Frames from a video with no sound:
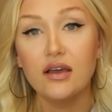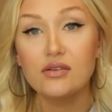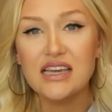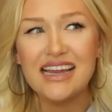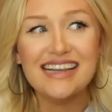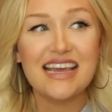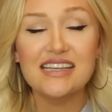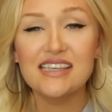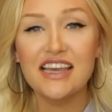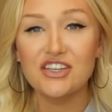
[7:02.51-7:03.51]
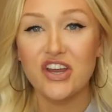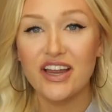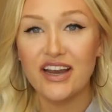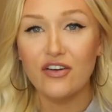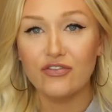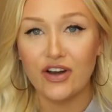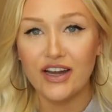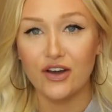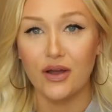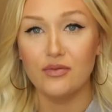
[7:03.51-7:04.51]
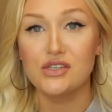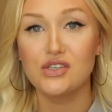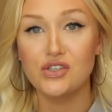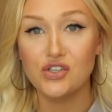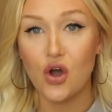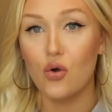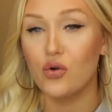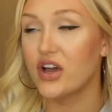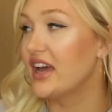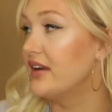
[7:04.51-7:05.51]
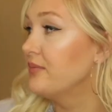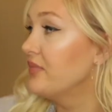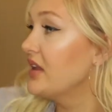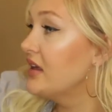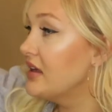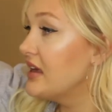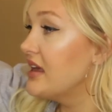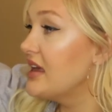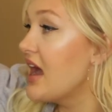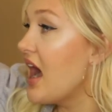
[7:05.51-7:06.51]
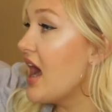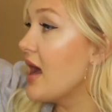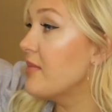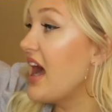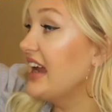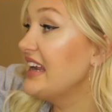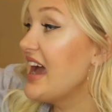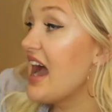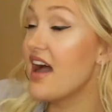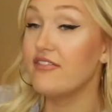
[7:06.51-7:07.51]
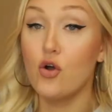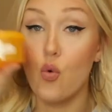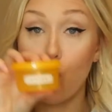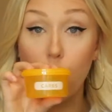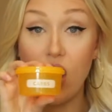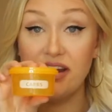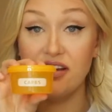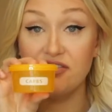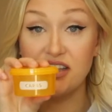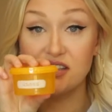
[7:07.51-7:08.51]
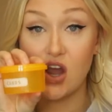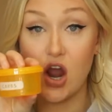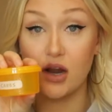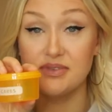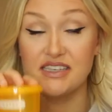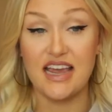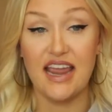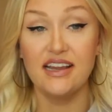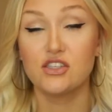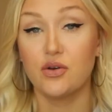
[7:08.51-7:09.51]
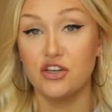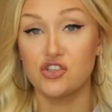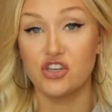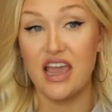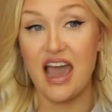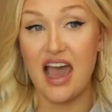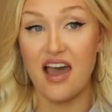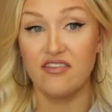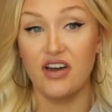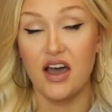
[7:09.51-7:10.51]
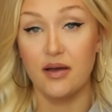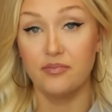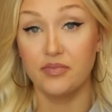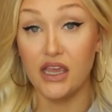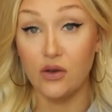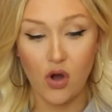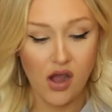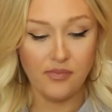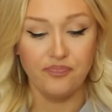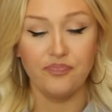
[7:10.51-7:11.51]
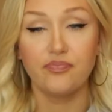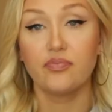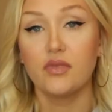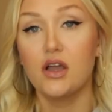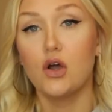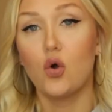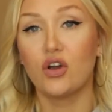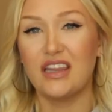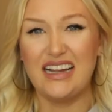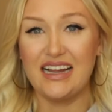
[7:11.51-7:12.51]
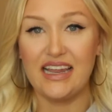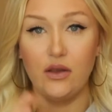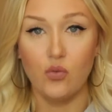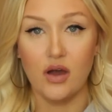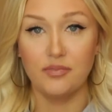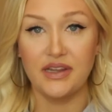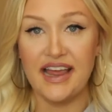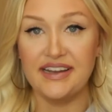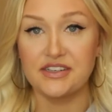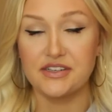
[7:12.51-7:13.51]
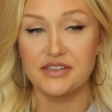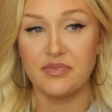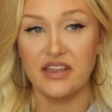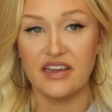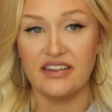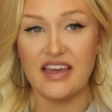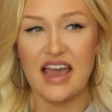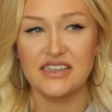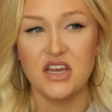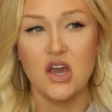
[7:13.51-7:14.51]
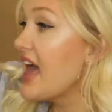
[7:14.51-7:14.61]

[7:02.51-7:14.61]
It was like, it tasted like chicken Alfredo. It was so good. Um, I could have one of these carbs a day, so I usually have um, quinoa, or like a quinoa blend or something like that.